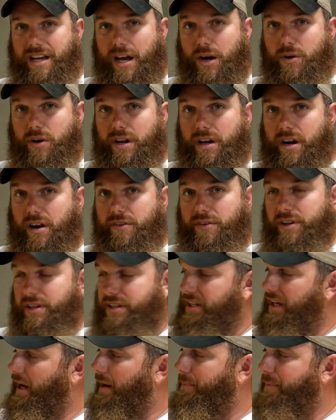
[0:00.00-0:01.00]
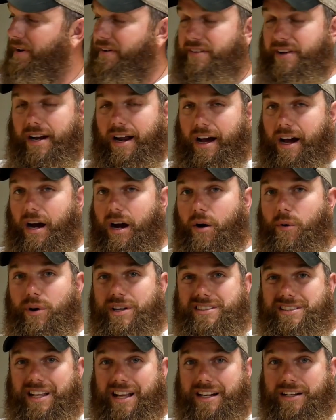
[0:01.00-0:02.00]
coated over the top of it. I
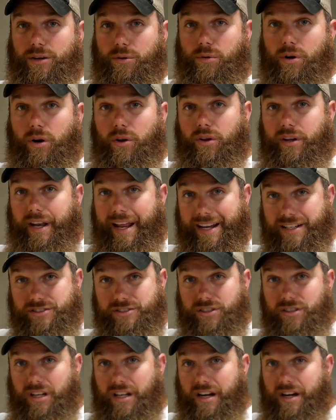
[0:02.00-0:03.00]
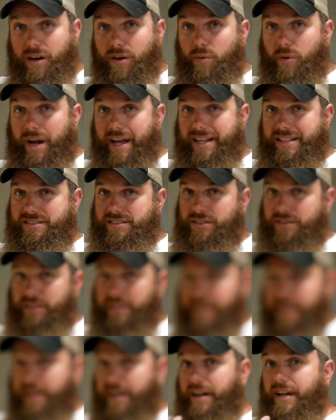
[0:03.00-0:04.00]
always like to roll an extra layer of wax on
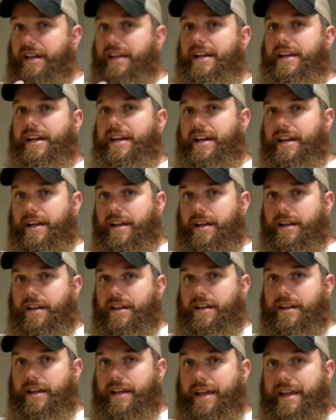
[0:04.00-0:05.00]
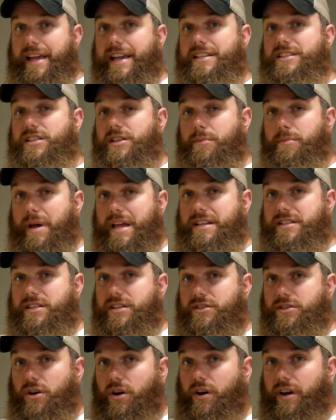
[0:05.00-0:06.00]
there. It gets the bees
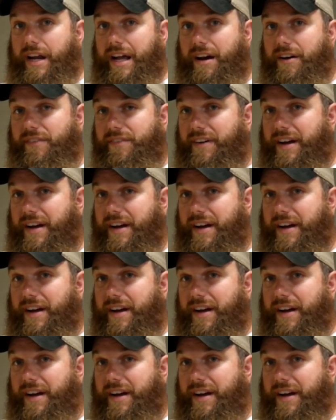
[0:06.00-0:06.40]
to draw it out